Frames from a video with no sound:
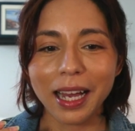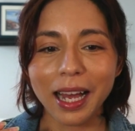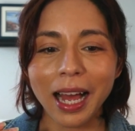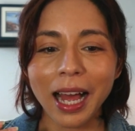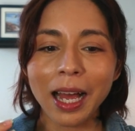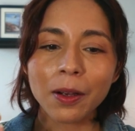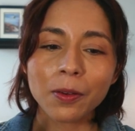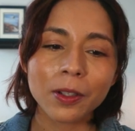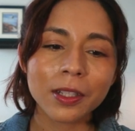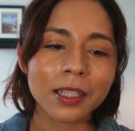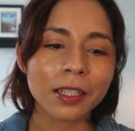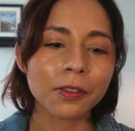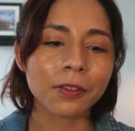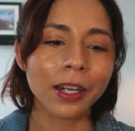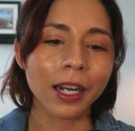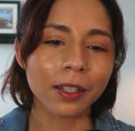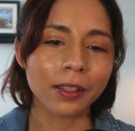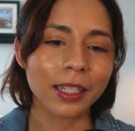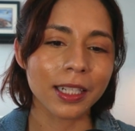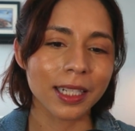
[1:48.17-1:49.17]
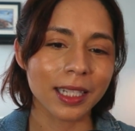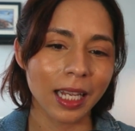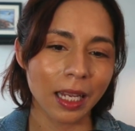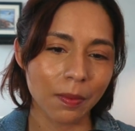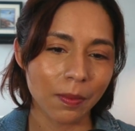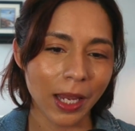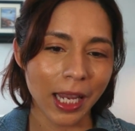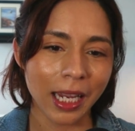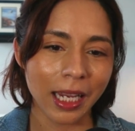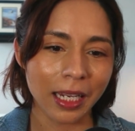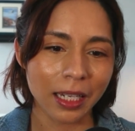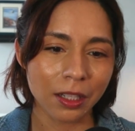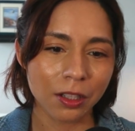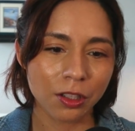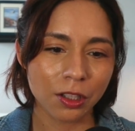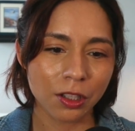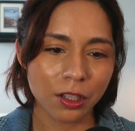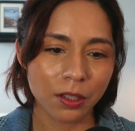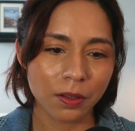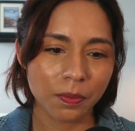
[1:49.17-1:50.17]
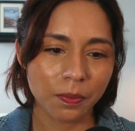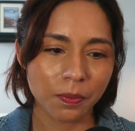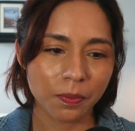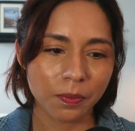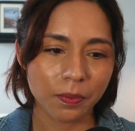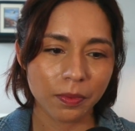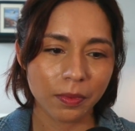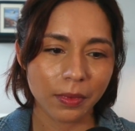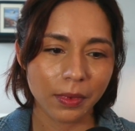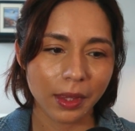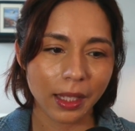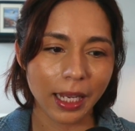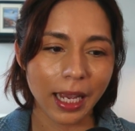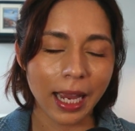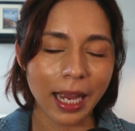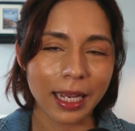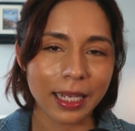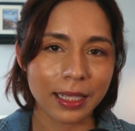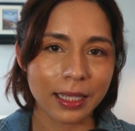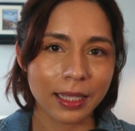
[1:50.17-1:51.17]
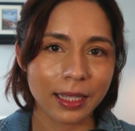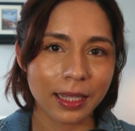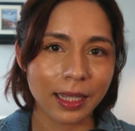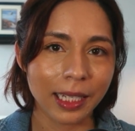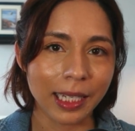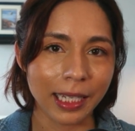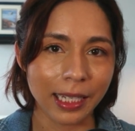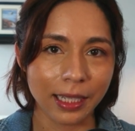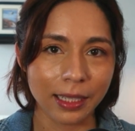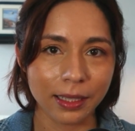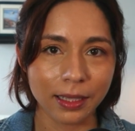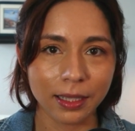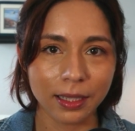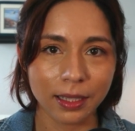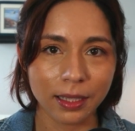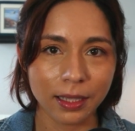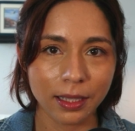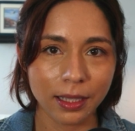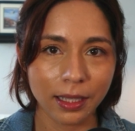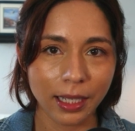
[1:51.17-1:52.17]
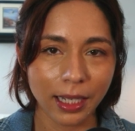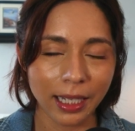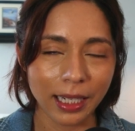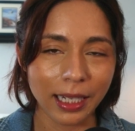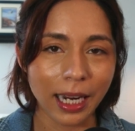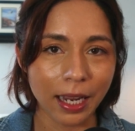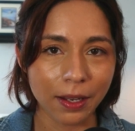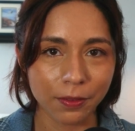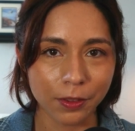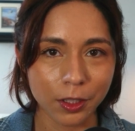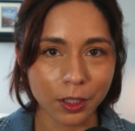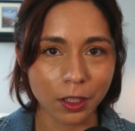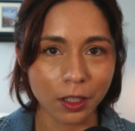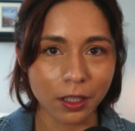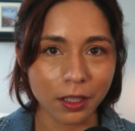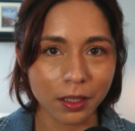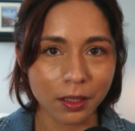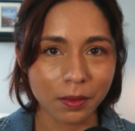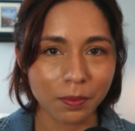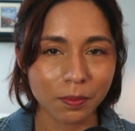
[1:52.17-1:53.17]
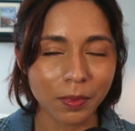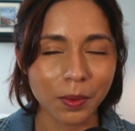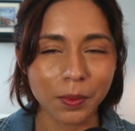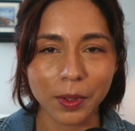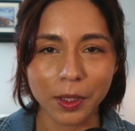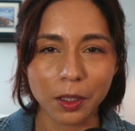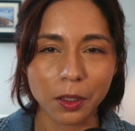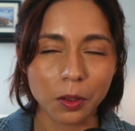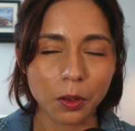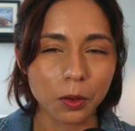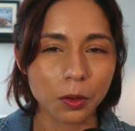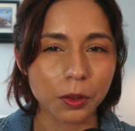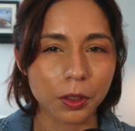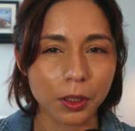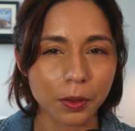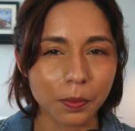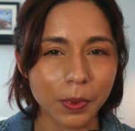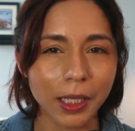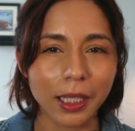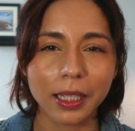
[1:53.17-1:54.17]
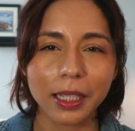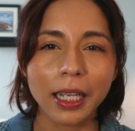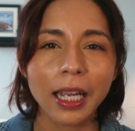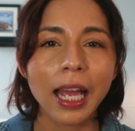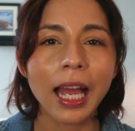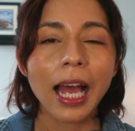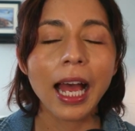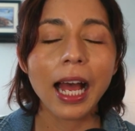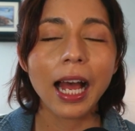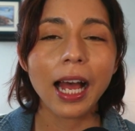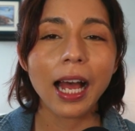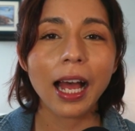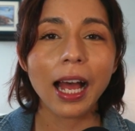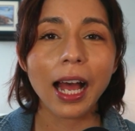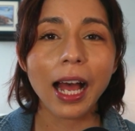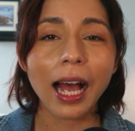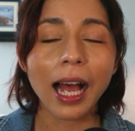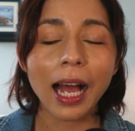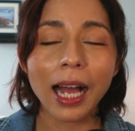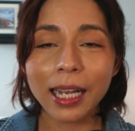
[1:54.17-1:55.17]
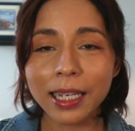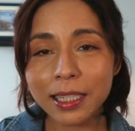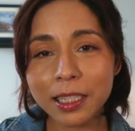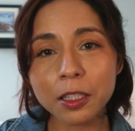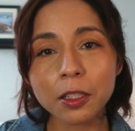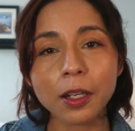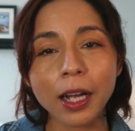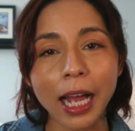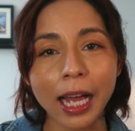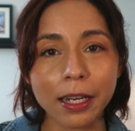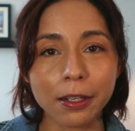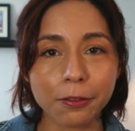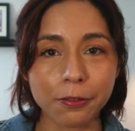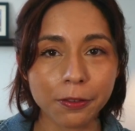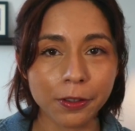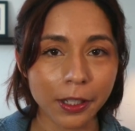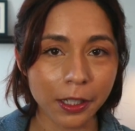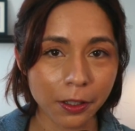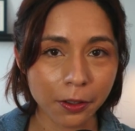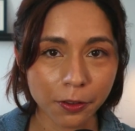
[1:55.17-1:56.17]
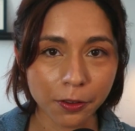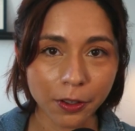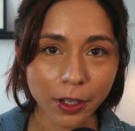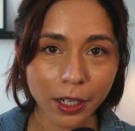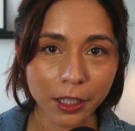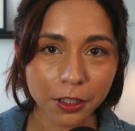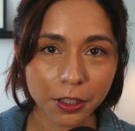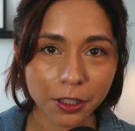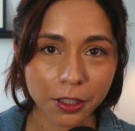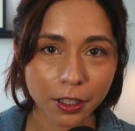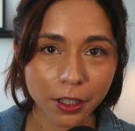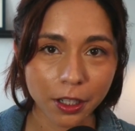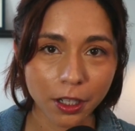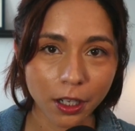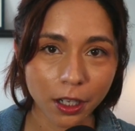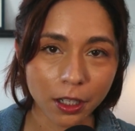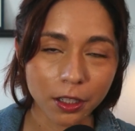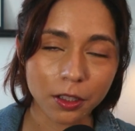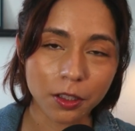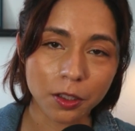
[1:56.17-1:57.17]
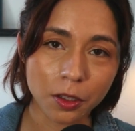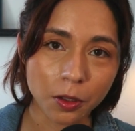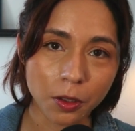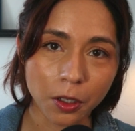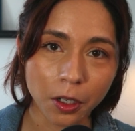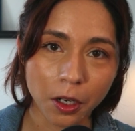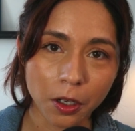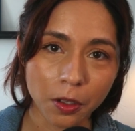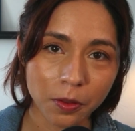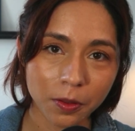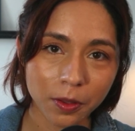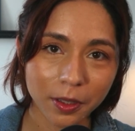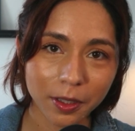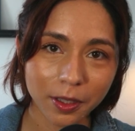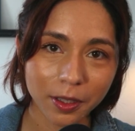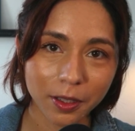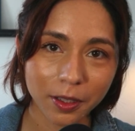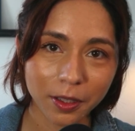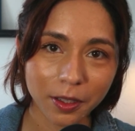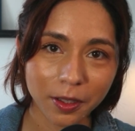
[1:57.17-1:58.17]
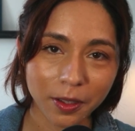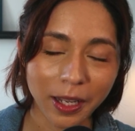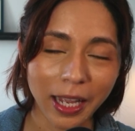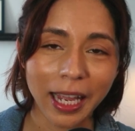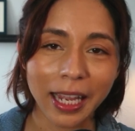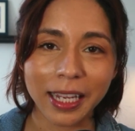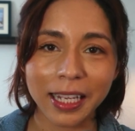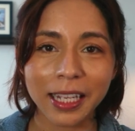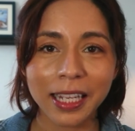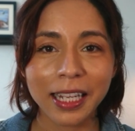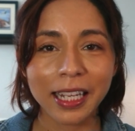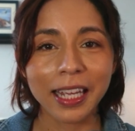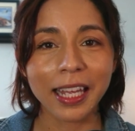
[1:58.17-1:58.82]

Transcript: I was around the same age as the kids in Avatar, maybe a little older, but I still had a freaking crush on Zuko. Okay.